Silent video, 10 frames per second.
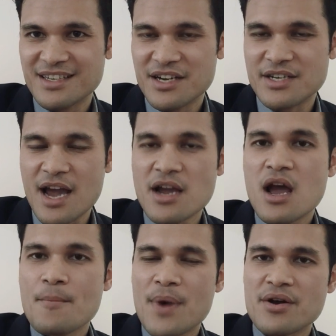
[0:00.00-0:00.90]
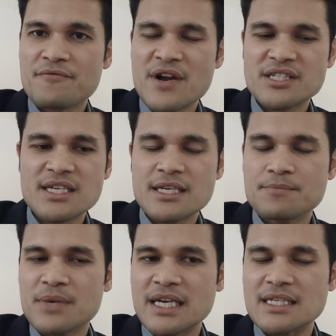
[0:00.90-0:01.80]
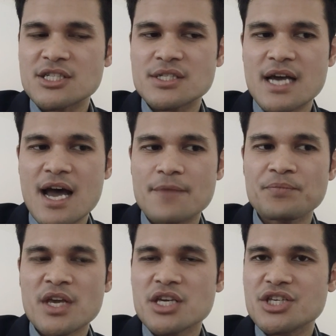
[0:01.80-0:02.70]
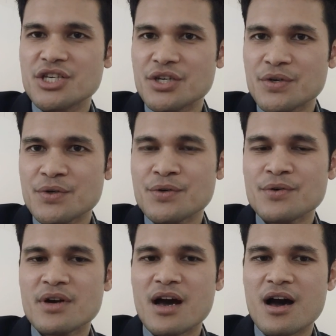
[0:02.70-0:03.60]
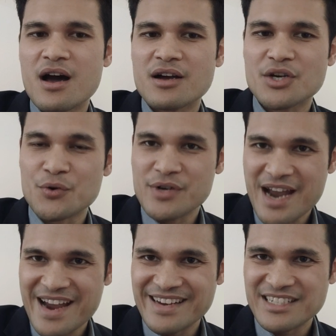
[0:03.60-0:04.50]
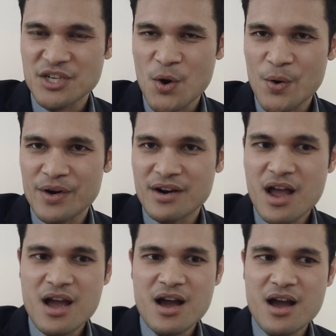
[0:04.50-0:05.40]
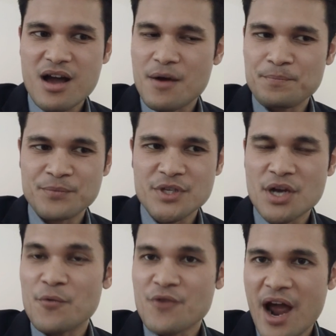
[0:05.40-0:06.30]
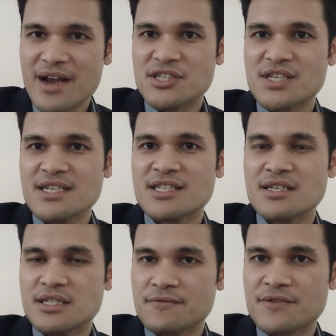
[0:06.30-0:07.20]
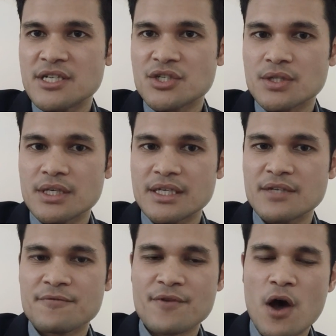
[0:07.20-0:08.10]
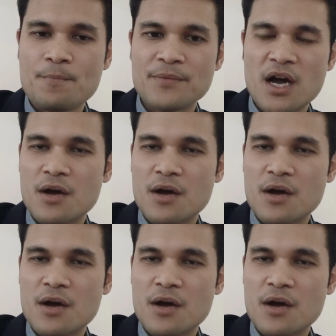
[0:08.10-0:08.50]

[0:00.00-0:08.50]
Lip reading: Okay, paraphrasing, it means that you create or write a sentence differently from